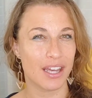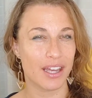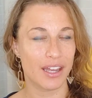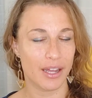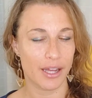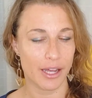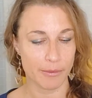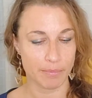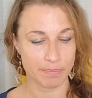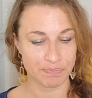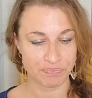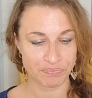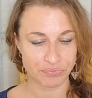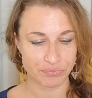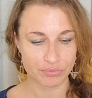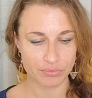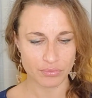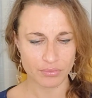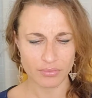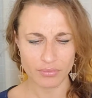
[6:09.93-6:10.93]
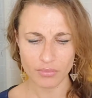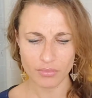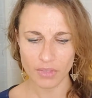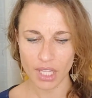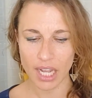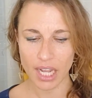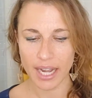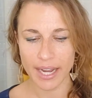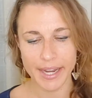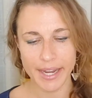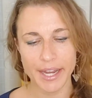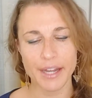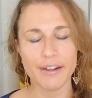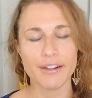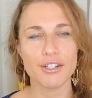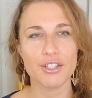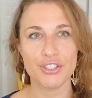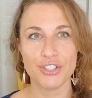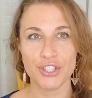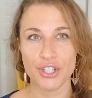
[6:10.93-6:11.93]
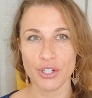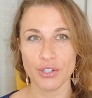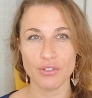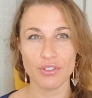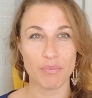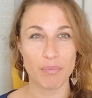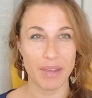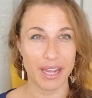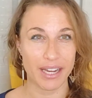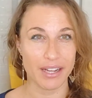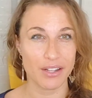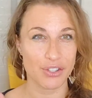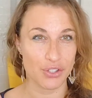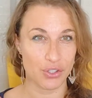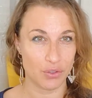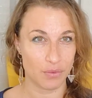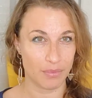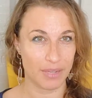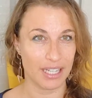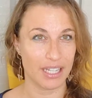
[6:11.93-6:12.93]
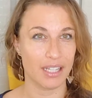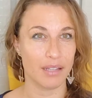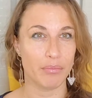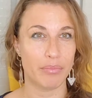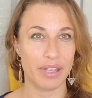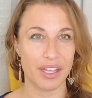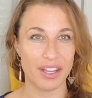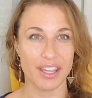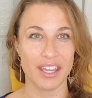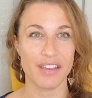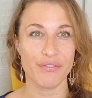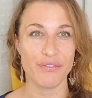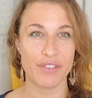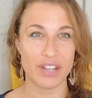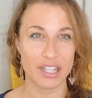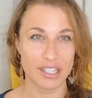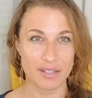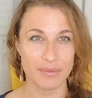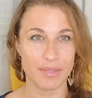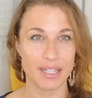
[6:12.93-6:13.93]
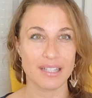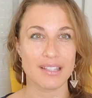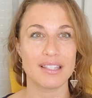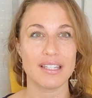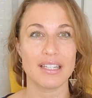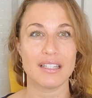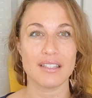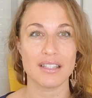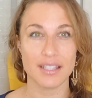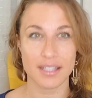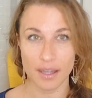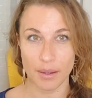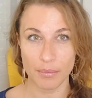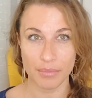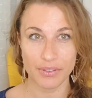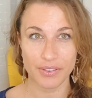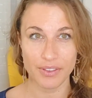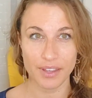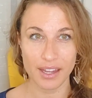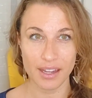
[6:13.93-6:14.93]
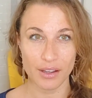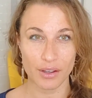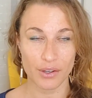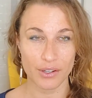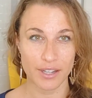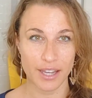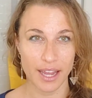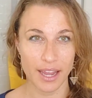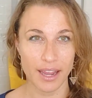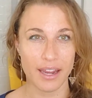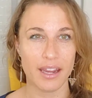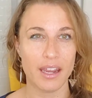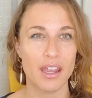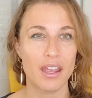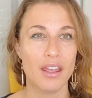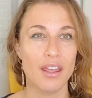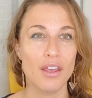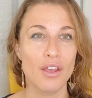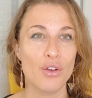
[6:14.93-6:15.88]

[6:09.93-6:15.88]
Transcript: I hear don't make too many big investments in something, okay?